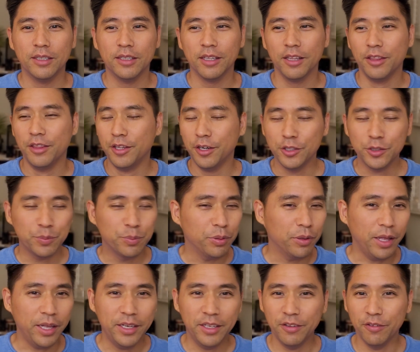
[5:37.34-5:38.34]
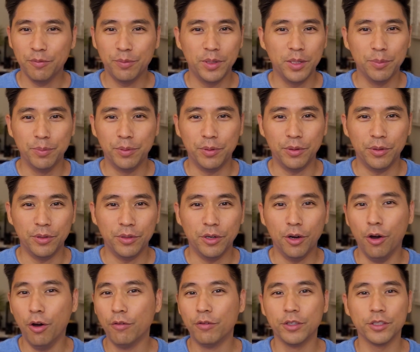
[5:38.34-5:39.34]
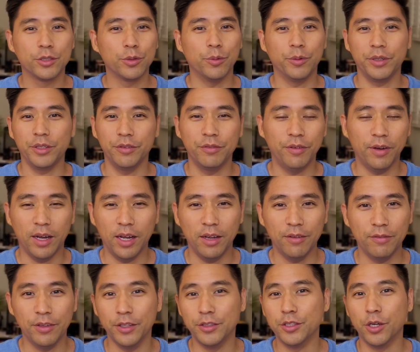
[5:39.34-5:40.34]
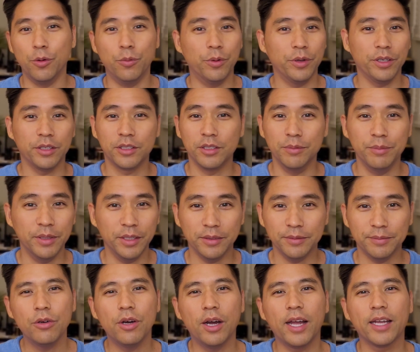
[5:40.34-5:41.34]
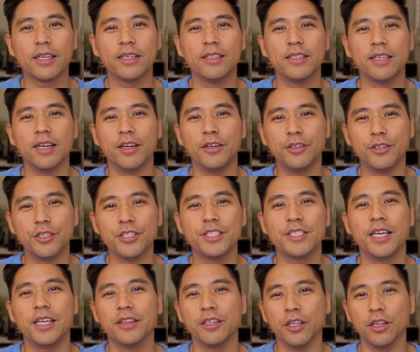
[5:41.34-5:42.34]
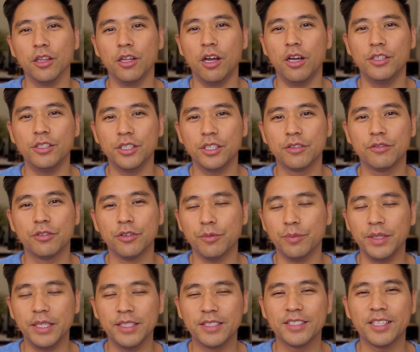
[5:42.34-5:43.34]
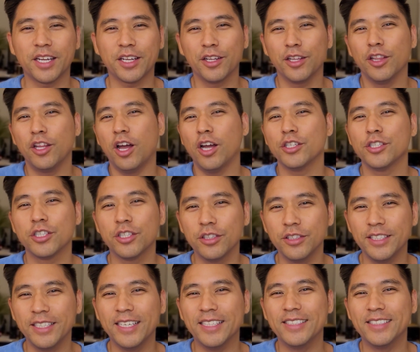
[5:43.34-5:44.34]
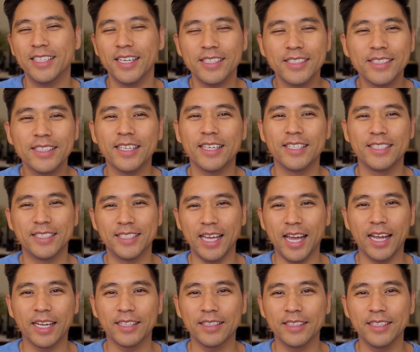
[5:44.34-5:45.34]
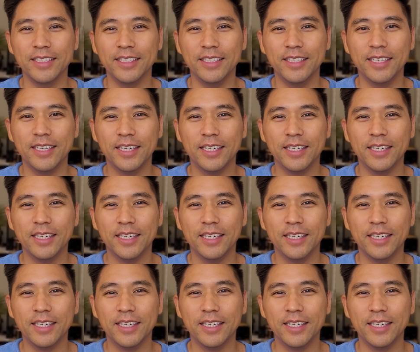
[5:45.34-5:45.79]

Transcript: there's plenty of people over 25 that don't want to commit. I can understand the logic. For me, psychologically, it doesn't exactly